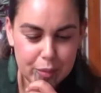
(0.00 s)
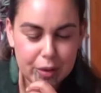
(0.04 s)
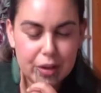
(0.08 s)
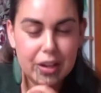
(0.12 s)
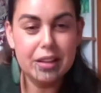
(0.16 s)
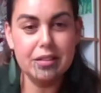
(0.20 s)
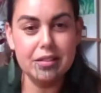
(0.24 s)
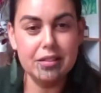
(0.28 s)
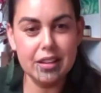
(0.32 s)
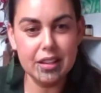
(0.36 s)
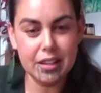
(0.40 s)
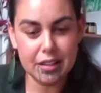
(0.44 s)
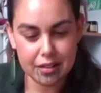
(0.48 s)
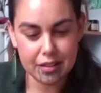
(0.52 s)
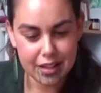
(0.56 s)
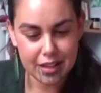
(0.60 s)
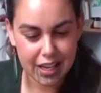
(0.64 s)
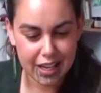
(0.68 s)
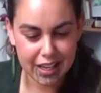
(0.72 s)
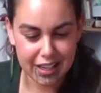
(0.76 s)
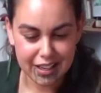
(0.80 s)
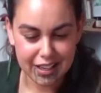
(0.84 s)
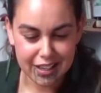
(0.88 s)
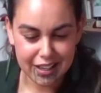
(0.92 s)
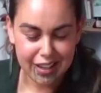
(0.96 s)
But I think
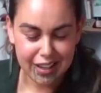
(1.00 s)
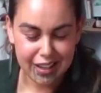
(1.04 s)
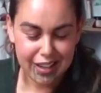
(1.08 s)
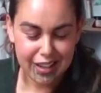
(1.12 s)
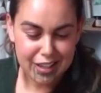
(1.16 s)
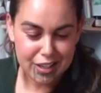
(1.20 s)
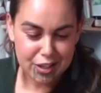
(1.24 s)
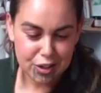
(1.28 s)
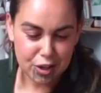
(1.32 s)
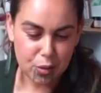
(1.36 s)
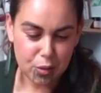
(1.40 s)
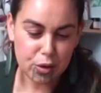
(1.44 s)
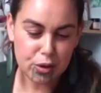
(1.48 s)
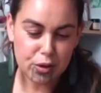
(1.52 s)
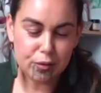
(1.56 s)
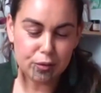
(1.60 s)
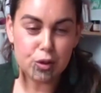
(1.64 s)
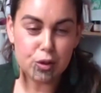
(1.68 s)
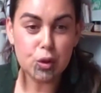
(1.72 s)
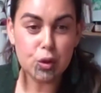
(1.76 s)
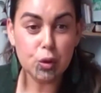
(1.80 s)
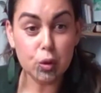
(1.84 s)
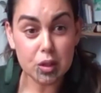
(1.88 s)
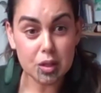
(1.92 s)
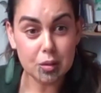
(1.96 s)
that, you know, what
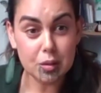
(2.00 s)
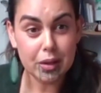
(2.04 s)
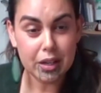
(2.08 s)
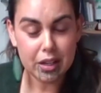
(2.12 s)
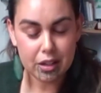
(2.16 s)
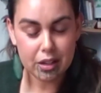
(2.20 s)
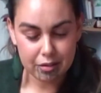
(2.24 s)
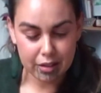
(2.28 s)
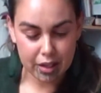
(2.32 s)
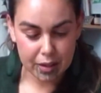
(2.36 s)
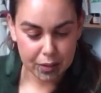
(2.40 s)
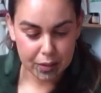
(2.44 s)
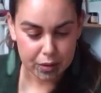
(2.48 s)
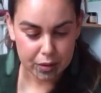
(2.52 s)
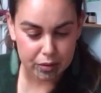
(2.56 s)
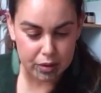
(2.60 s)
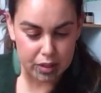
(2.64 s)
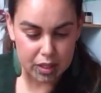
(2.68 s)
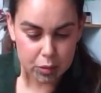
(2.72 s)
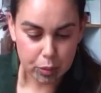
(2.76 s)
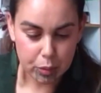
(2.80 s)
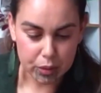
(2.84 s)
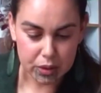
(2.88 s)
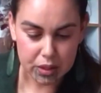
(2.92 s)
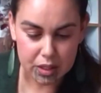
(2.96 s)
you've talked about around the
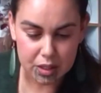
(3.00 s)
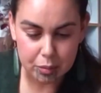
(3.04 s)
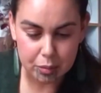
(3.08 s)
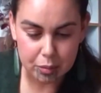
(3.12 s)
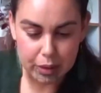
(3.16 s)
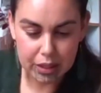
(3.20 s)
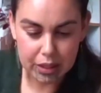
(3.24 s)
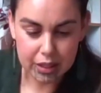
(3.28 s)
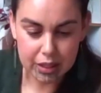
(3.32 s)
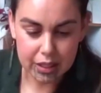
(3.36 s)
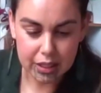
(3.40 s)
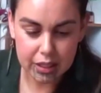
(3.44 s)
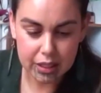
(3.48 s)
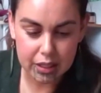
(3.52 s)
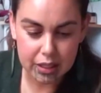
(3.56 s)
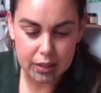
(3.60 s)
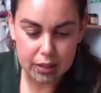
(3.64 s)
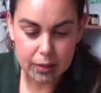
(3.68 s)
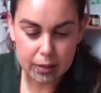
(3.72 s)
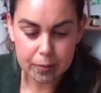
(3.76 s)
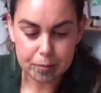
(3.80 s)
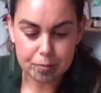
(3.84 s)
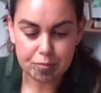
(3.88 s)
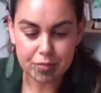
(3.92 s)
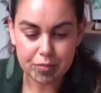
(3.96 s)
responsibility,
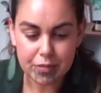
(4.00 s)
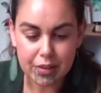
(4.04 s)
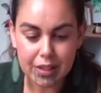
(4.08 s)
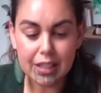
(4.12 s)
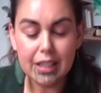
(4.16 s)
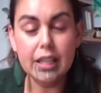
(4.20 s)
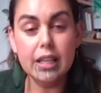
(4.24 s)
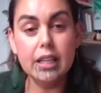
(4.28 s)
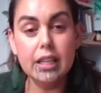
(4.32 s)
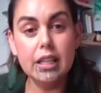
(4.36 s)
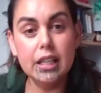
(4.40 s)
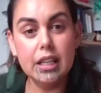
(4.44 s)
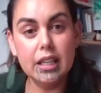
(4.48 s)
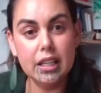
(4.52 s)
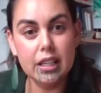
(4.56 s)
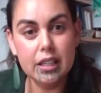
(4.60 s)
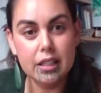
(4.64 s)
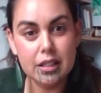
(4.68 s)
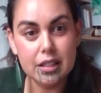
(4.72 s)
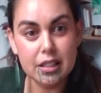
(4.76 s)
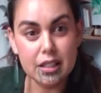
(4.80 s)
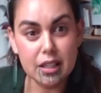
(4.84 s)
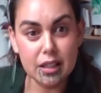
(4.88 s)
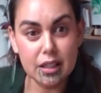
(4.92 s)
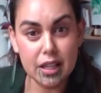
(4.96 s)
leaning
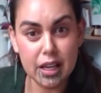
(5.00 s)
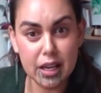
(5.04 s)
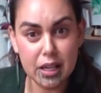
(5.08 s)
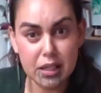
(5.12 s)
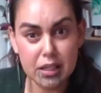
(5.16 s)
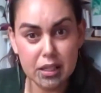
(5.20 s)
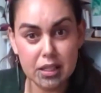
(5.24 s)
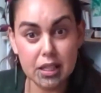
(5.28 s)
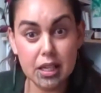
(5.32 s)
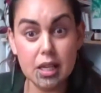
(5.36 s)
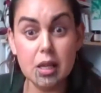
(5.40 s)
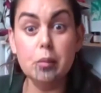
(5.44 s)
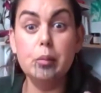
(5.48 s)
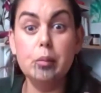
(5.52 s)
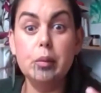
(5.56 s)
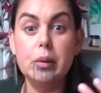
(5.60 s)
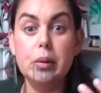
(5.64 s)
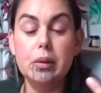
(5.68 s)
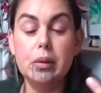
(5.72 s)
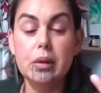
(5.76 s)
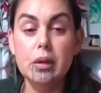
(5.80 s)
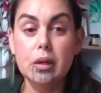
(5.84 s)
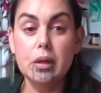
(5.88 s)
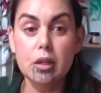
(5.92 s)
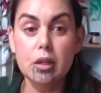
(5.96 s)
into that deep
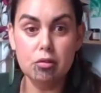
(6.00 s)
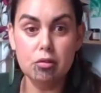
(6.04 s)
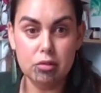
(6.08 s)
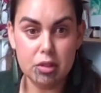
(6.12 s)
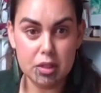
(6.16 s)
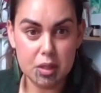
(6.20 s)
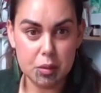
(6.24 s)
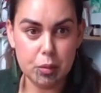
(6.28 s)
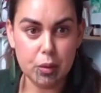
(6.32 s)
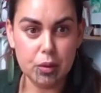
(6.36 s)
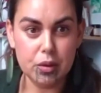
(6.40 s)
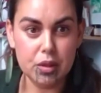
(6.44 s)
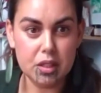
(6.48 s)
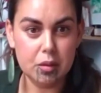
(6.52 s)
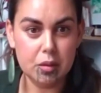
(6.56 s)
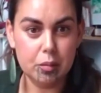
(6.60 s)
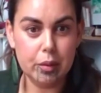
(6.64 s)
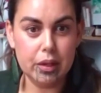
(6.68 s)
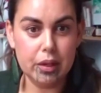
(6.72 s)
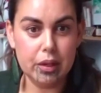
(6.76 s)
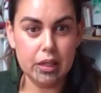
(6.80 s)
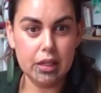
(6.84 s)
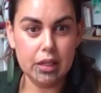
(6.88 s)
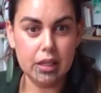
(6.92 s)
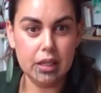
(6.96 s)

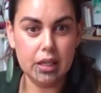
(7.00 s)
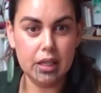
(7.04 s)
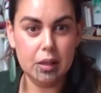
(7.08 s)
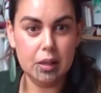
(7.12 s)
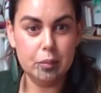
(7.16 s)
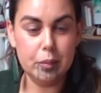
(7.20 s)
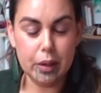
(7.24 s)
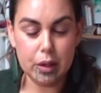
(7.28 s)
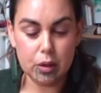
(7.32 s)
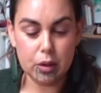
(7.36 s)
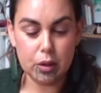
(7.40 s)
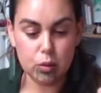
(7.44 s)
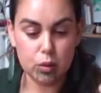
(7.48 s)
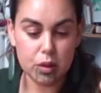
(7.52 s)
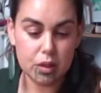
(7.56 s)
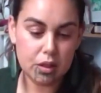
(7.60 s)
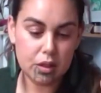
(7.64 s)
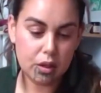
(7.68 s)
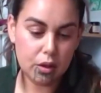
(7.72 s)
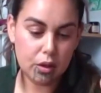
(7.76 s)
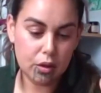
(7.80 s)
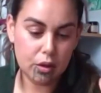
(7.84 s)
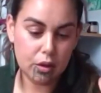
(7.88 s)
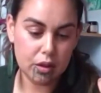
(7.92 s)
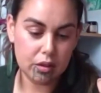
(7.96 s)
responsibility, but
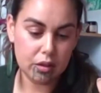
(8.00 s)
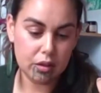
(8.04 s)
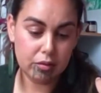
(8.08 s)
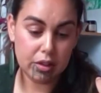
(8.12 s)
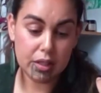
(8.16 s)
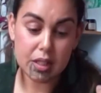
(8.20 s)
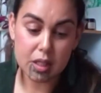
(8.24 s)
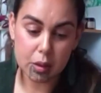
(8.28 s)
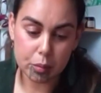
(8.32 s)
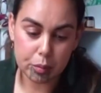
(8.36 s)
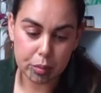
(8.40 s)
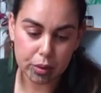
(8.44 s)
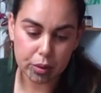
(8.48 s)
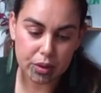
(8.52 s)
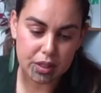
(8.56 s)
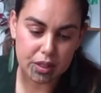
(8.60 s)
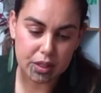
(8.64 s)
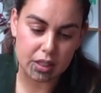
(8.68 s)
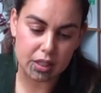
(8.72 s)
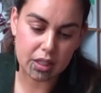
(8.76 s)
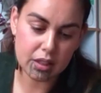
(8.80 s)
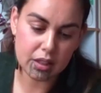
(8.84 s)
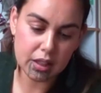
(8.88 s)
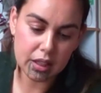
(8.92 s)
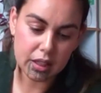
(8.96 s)
also the
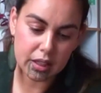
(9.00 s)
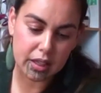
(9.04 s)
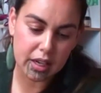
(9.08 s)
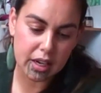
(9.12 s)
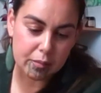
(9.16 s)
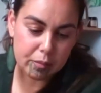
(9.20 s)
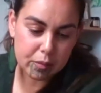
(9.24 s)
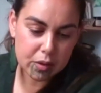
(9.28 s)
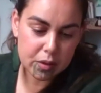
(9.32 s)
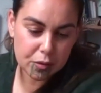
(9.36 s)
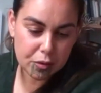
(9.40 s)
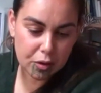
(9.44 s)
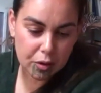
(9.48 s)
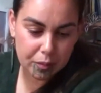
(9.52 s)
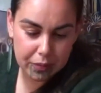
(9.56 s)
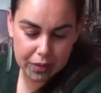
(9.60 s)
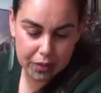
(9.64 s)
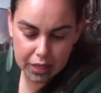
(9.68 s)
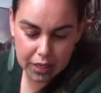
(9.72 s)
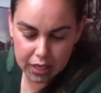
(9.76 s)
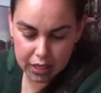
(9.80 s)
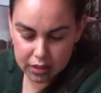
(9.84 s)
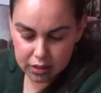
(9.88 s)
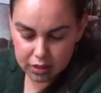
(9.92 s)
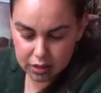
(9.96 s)
reciprocity that comes from
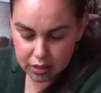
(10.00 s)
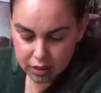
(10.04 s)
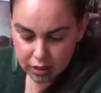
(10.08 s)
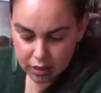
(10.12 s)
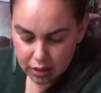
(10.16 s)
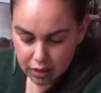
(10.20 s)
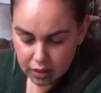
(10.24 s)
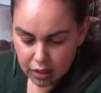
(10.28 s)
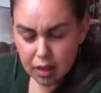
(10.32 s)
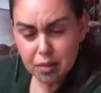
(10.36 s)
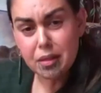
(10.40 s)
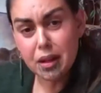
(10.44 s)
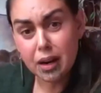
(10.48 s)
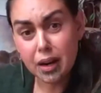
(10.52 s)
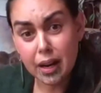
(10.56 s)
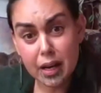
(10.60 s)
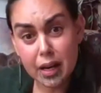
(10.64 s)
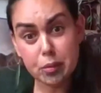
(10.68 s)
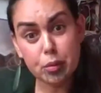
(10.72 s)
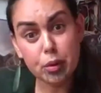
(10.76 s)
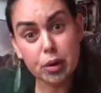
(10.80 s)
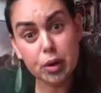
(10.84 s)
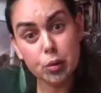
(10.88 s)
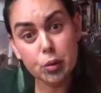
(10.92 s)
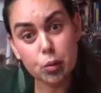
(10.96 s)
that, the mm-hmm.
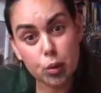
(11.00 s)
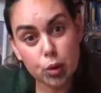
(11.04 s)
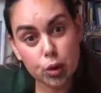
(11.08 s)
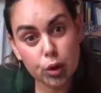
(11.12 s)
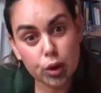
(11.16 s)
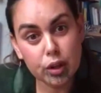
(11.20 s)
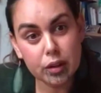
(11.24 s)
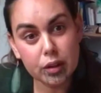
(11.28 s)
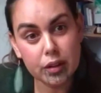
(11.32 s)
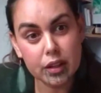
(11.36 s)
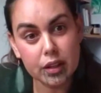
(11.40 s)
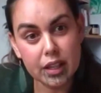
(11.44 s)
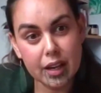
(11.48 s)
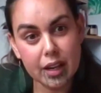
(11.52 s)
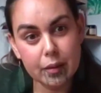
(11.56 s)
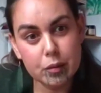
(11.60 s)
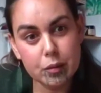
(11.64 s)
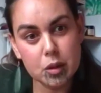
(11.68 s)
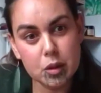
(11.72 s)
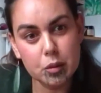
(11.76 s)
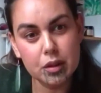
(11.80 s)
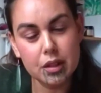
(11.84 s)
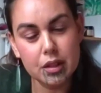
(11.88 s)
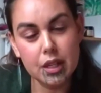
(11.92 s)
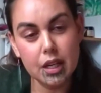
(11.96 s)
labour and work that
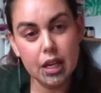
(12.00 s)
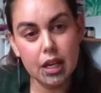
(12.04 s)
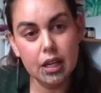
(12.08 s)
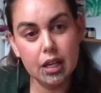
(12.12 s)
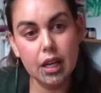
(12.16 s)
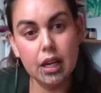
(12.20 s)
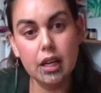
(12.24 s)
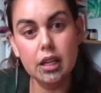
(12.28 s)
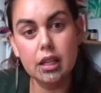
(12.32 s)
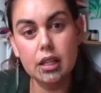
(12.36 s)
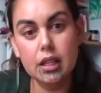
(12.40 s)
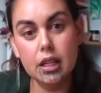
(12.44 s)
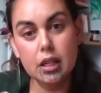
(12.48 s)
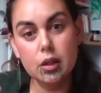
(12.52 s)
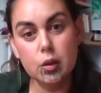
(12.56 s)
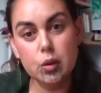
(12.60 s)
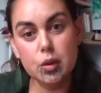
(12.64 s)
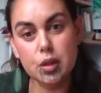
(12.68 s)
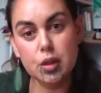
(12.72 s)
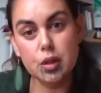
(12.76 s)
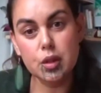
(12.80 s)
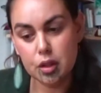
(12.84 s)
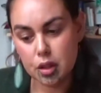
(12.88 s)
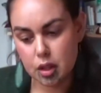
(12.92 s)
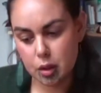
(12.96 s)
comes with that, and then
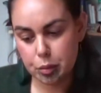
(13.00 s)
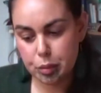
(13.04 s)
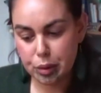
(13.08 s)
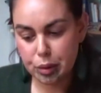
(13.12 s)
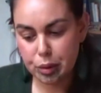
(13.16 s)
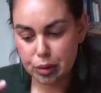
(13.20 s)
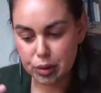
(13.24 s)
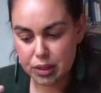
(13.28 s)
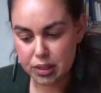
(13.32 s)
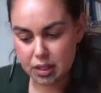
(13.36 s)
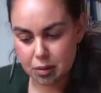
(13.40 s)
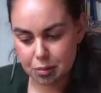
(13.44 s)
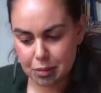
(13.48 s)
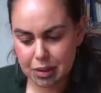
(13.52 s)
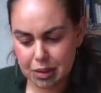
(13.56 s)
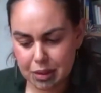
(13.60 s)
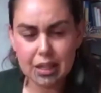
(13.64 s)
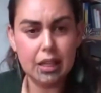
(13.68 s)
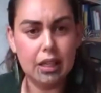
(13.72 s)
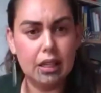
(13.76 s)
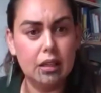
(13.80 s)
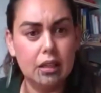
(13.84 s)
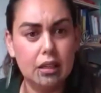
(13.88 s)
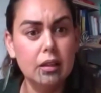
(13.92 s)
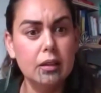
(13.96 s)
also the
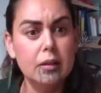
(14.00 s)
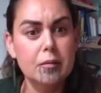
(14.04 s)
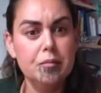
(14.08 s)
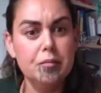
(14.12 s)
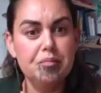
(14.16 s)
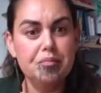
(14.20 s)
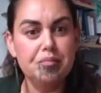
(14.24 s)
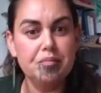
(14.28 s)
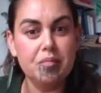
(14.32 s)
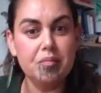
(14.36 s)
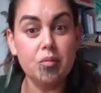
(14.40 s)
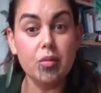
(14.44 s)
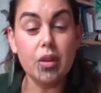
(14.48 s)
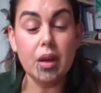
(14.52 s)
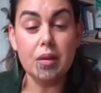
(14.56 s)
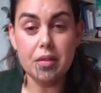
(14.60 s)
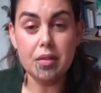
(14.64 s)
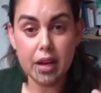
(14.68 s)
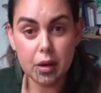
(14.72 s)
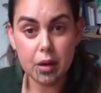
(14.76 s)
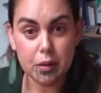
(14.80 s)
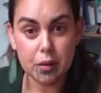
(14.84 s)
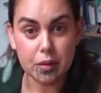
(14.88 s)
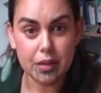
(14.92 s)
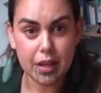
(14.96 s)
proximity yeah.
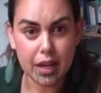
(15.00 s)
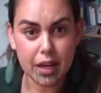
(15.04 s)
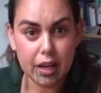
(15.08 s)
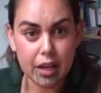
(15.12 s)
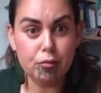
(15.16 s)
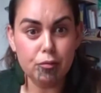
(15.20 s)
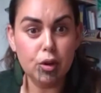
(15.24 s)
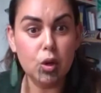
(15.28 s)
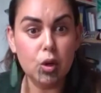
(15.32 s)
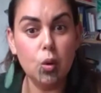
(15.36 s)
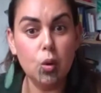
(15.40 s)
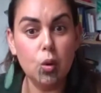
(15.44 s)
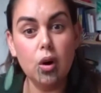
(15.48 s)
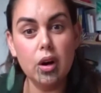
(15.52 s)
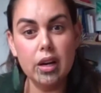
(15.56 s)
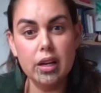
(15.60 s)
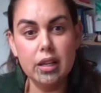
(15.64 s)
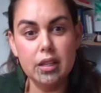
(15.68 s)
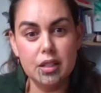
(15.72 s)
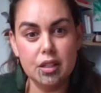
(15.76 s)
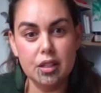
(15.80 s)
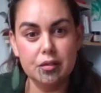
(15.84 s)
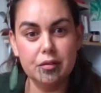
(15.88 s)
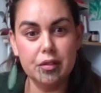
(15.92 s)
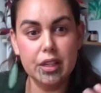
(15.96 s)
that that
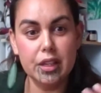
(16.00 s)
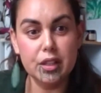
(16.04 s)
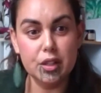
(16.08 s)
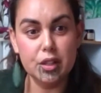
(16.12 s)
requires of